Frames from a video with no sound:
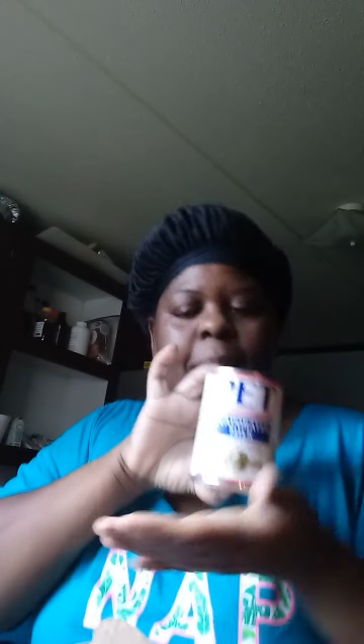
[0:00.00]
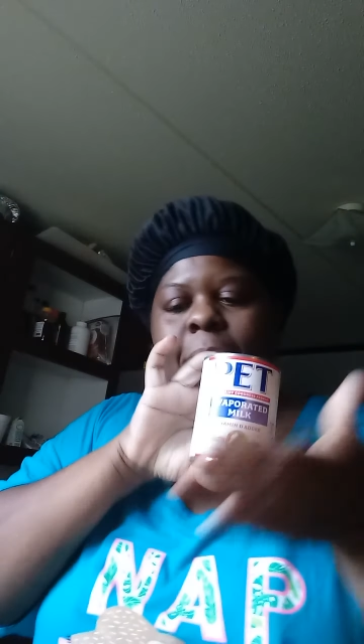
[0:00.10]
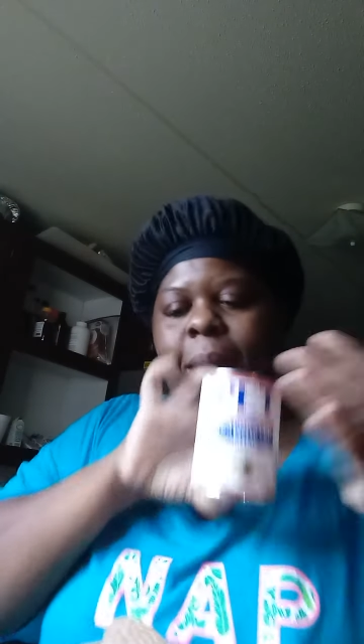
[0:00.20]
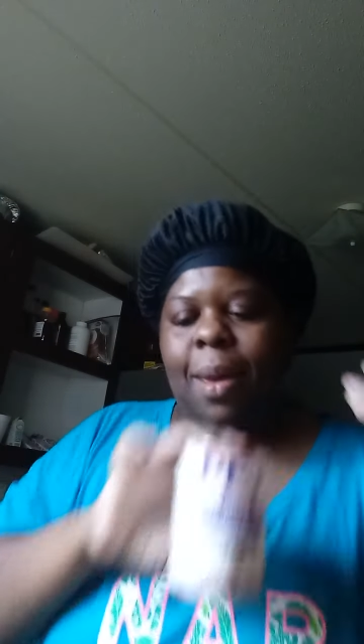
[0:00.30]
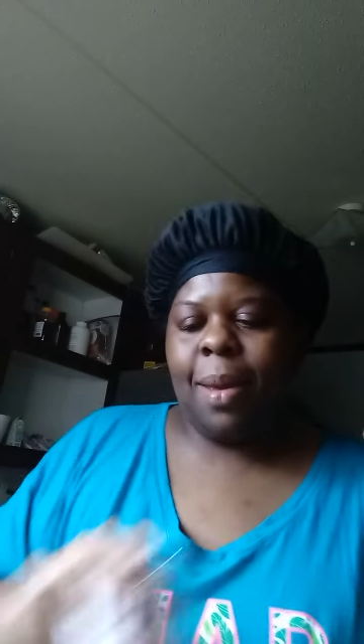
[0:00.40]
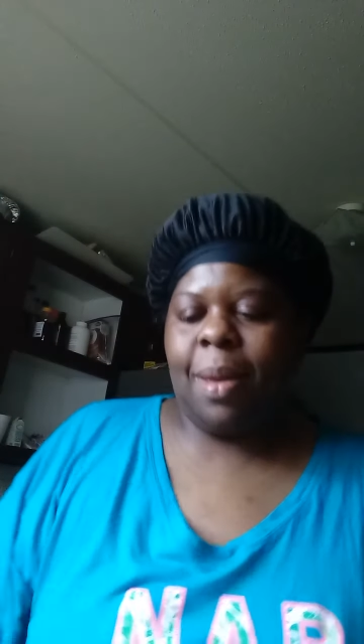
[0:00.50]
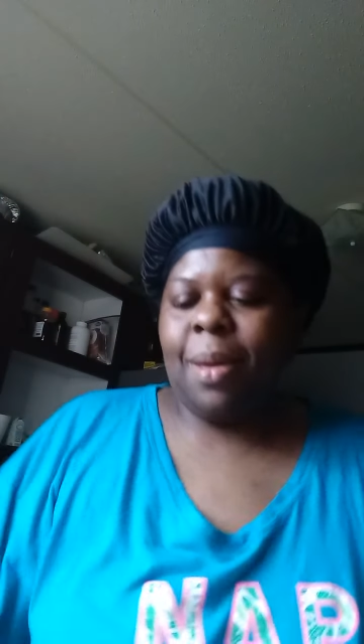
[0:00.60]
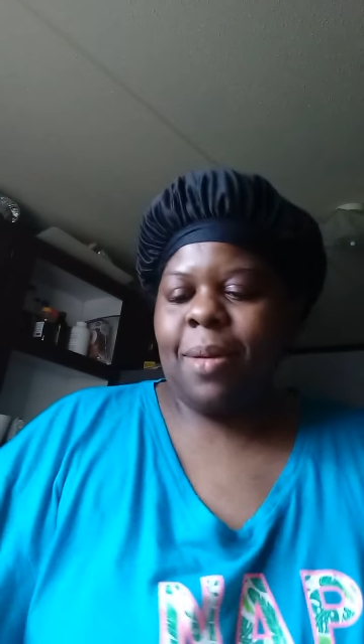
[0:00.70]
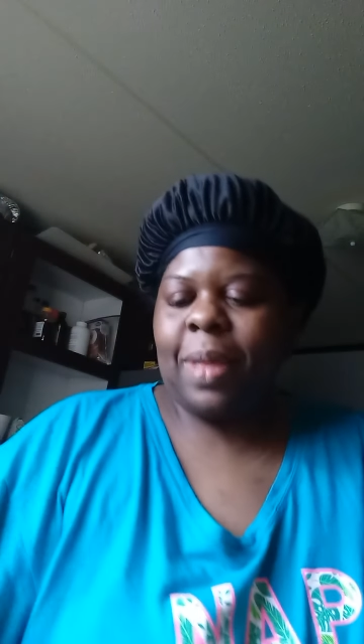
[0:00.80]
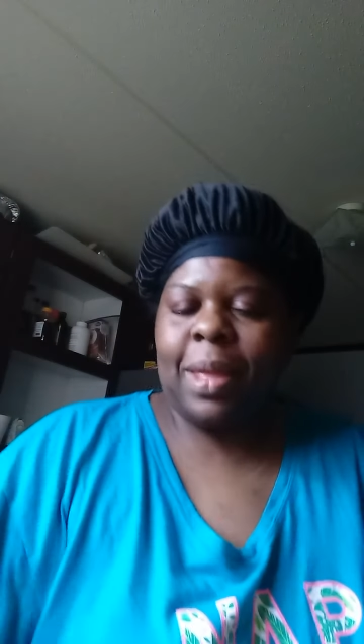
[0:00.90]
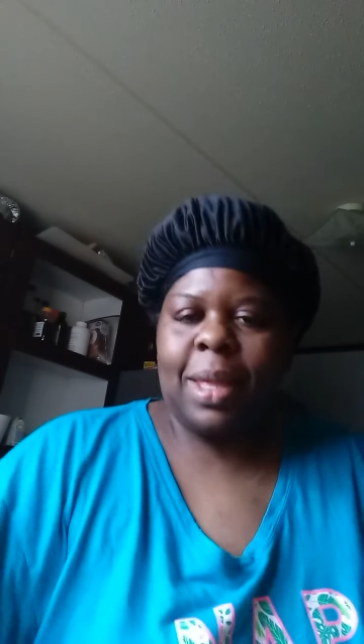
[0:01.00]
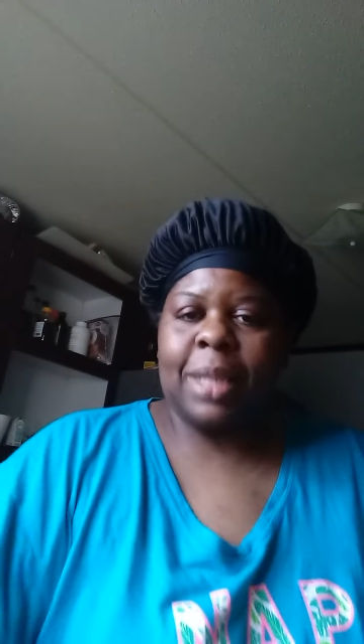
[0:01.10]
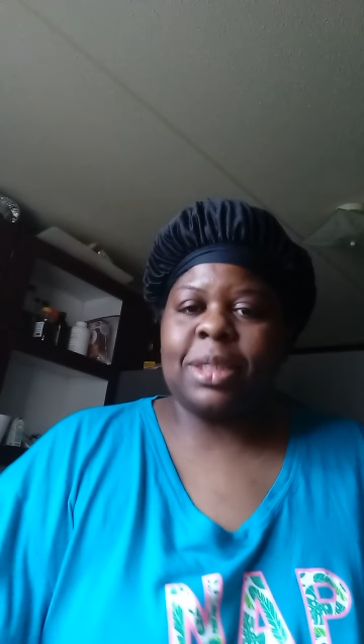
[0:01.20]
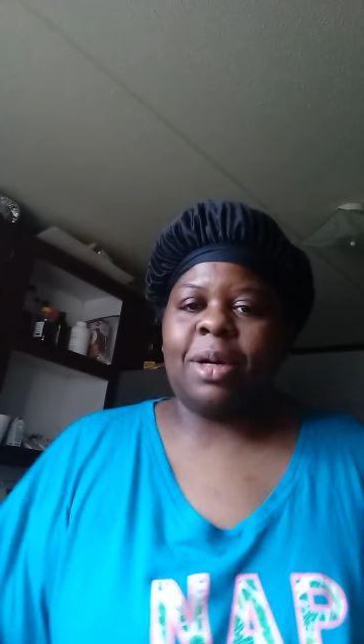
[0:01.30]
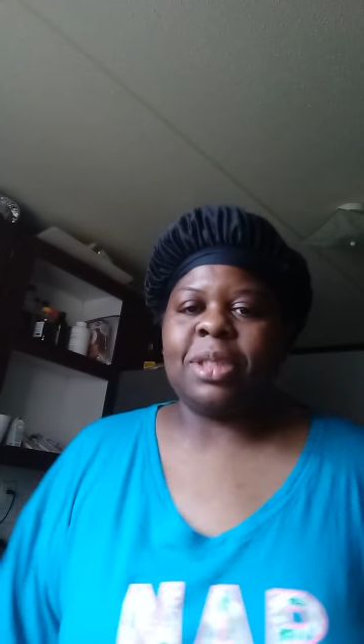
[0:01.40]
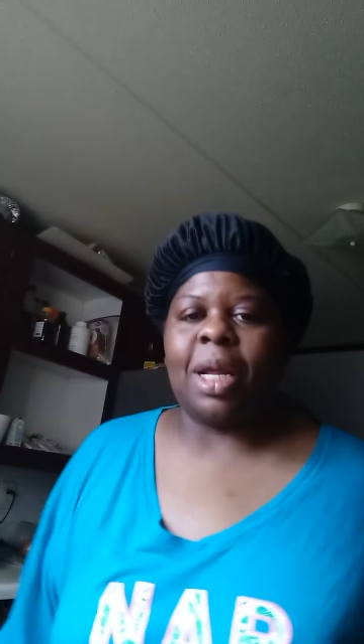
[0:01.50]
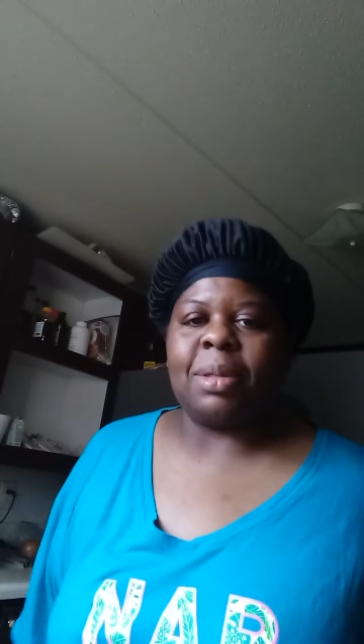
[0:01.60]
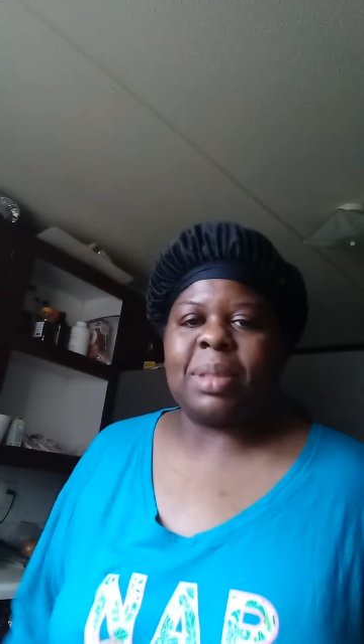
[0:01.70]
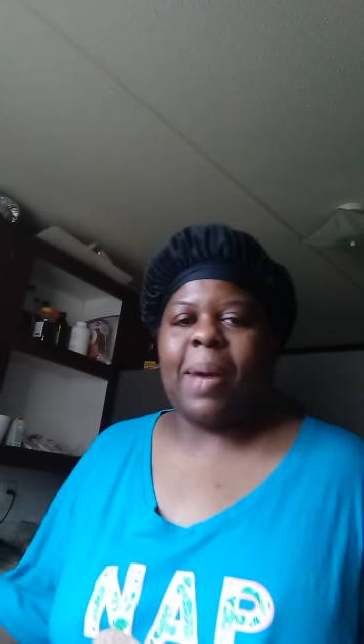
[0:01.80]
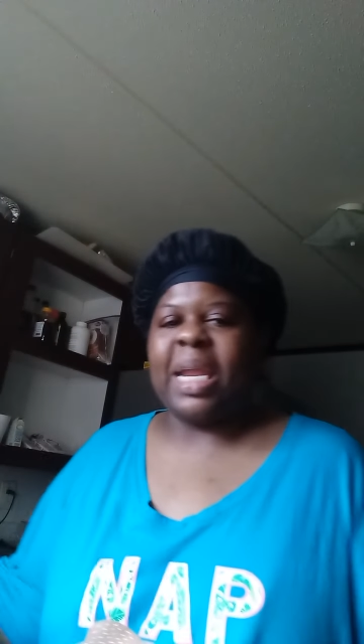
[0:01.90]
Hey! I told y'all,
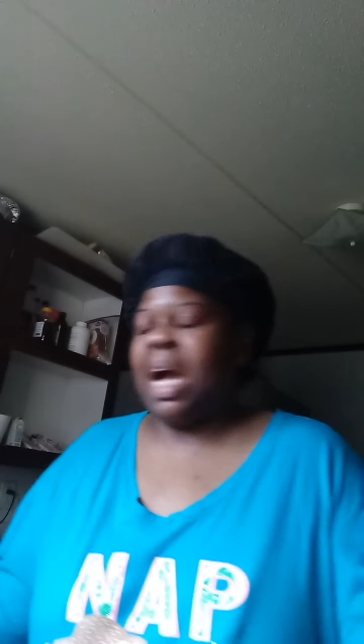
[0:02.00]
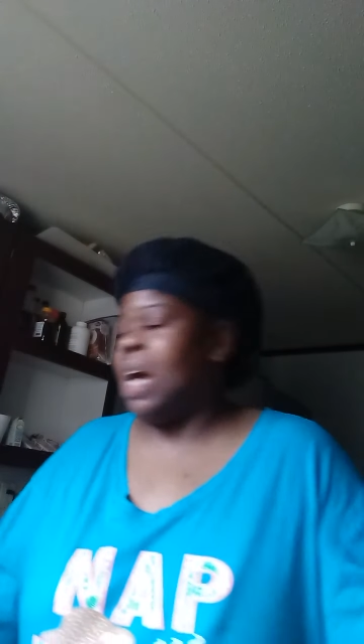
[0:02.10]
I'm somebody